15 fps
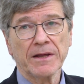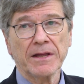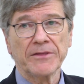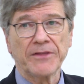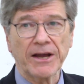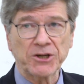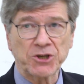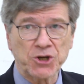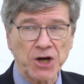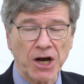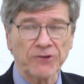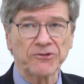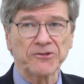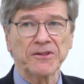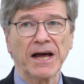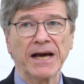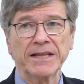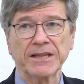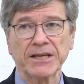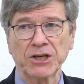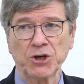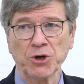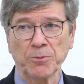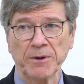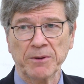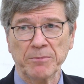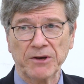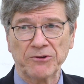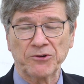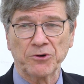that just like the
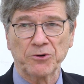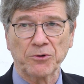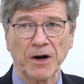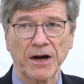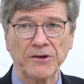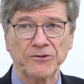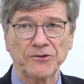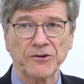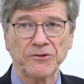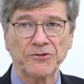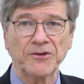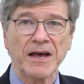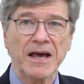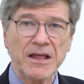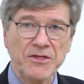Cuban Missile Crisis,